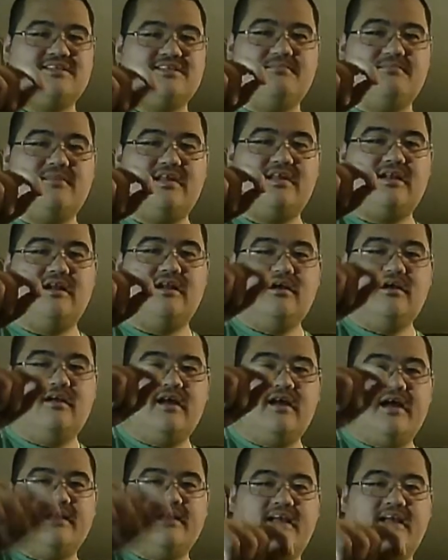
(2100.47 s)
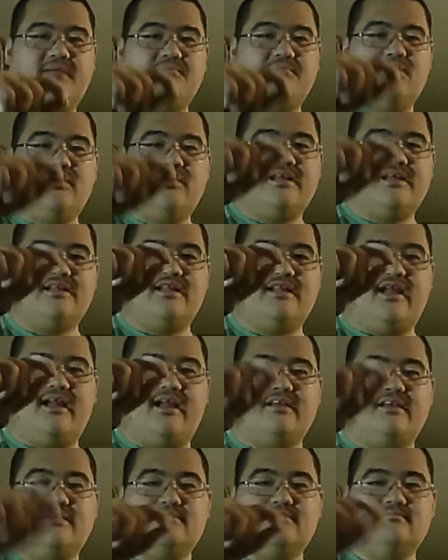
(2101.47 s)
something had like put in
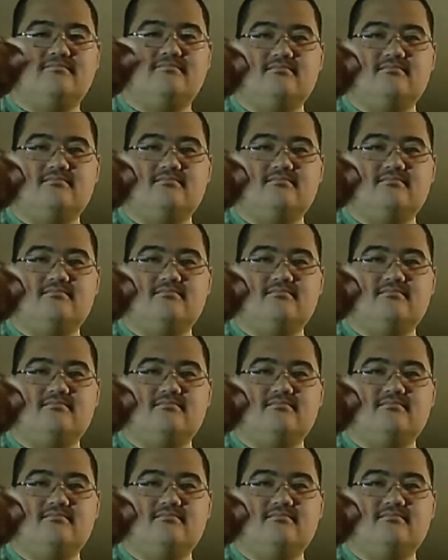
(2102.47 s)
like